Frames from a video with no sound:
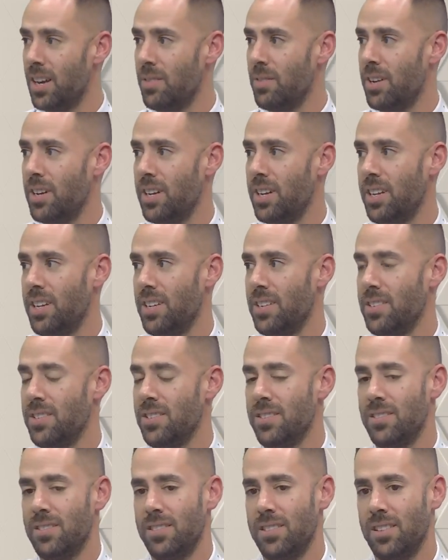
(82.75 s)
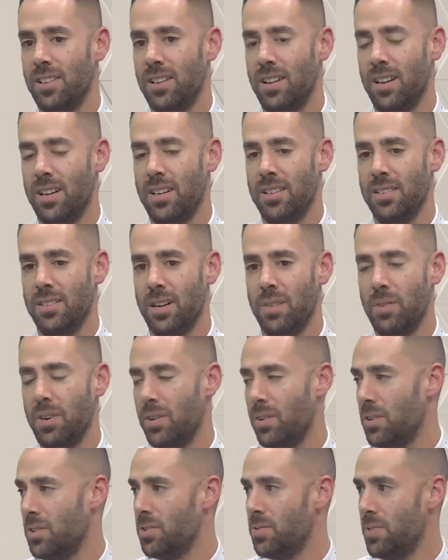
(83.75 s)
I want to hear. Uh, I want
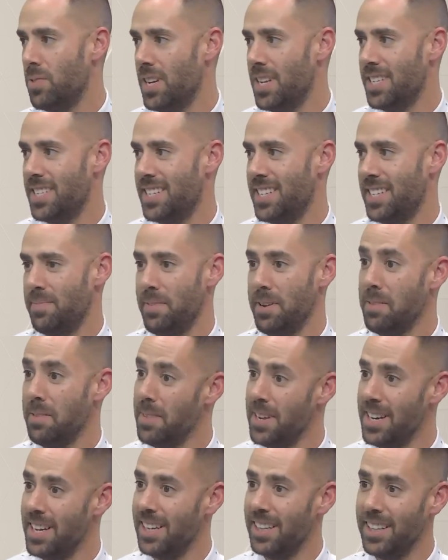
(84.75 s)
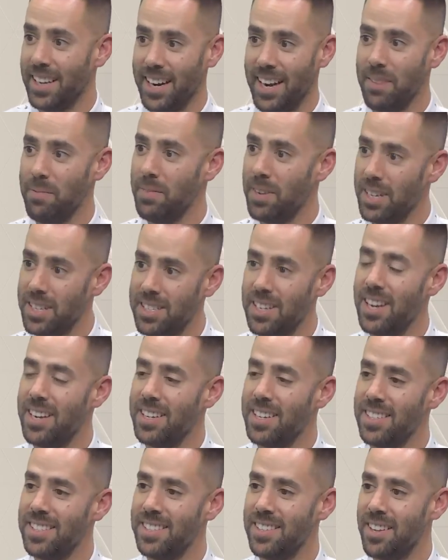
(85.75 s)
to go to Twist. It's been a minute. Like I'm
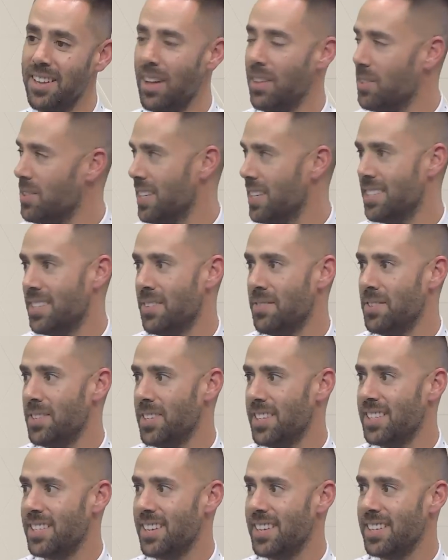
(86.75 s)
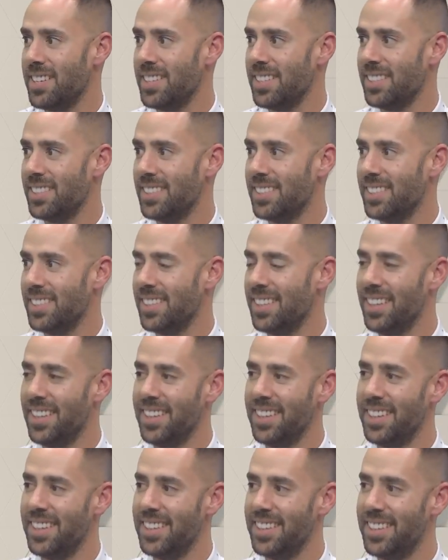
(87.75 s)
excited. All those things sound really exciting. Yeah.